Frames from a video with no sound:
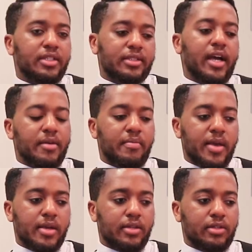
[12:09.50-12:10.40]
this guy
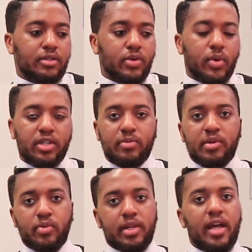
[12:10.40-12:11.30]
makes going to
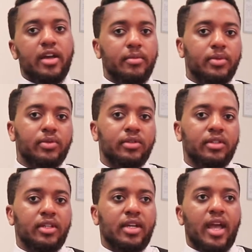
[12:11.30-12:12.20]
be reliable?
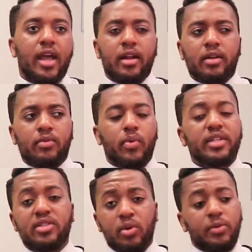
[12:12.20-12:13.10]
And what
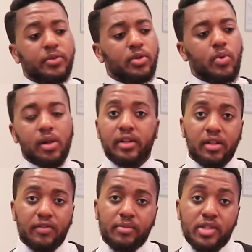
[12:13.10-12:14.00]
is the overall
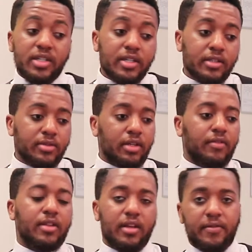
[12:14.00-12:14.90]
quality of the machines
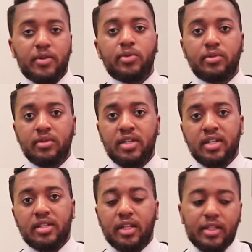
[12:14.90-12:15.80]
if they feel
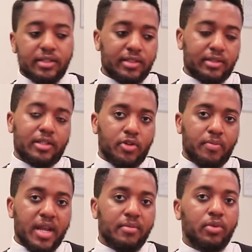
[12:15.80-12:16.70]
that this is their
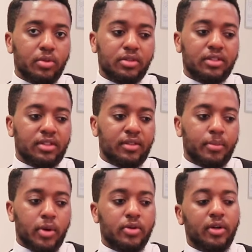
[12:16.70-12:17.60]
main mold
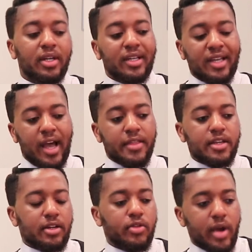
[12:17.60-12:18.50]
partner? I
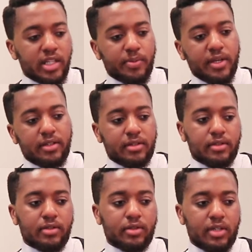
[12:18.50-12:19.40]
think another aspect
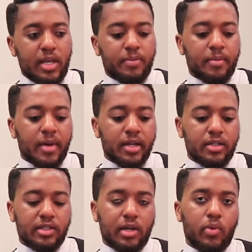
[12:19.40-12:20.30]
to keep in
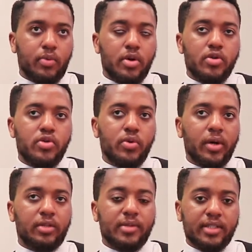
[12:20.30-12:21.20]
mind is like, where are you
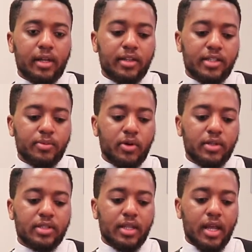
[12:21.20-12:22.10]
going to be selling these
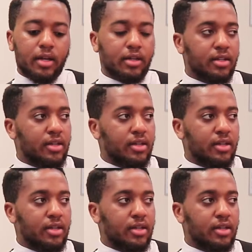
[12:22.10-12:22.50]
products in the end?